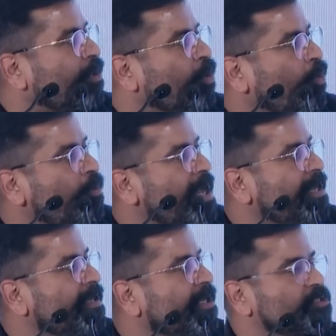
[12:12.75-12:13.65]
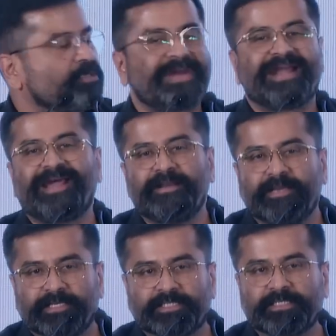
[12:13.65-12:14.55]
no good ideas or bad
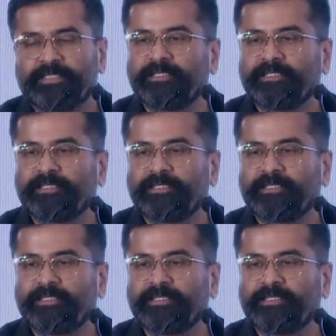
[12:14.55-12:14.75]
ideas.